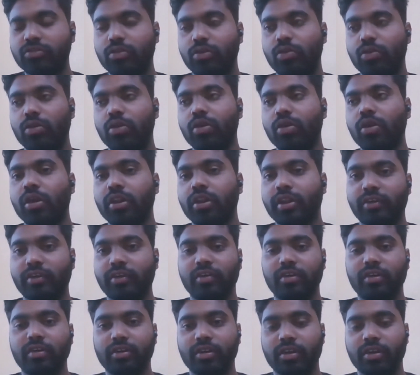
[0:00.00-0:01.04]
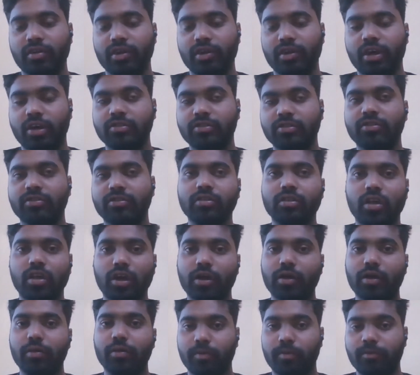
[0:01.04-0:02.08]
So they were asking
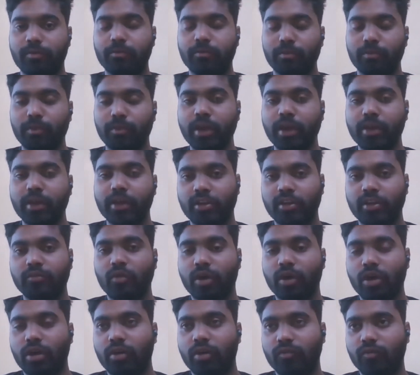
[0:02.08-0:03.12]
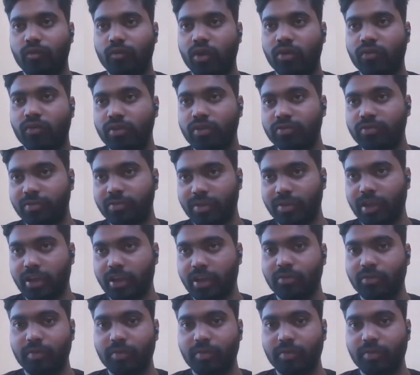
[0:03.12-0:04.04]
the main thing, what was there in